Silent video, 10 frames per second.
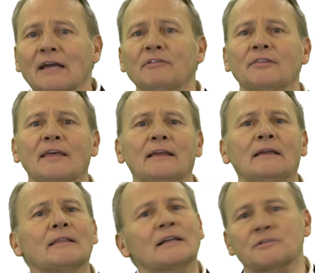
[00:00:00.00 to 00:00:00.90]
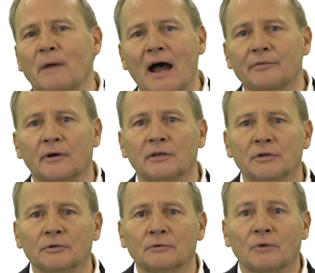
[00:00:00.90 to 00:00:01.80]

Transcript: everything that is bothering you.